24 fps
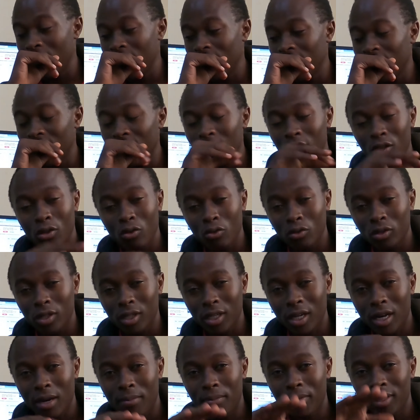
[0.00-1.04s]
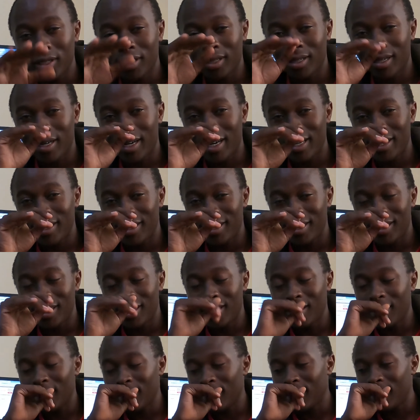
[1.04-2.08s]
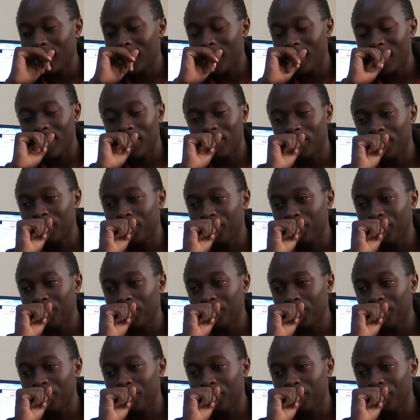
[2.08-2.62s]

seeing those numbers rise. Yeah.